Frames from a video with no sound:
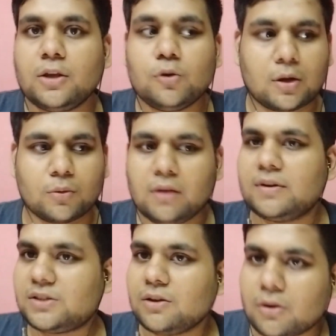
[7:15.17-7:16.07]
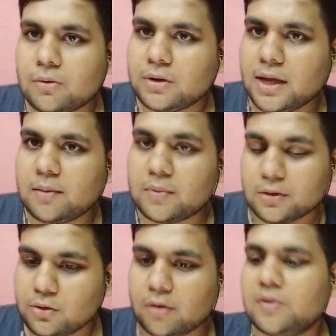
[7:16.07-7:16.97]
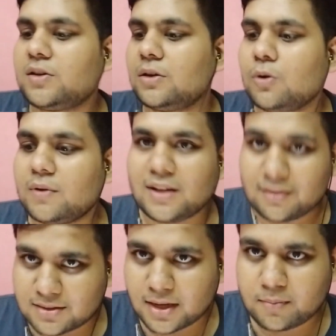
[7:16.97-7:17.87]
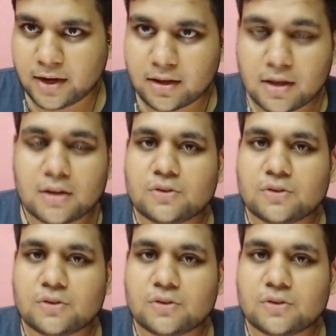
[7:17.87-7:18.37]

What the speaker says: you are only wasting your own time and you are wasting no one else's time, right?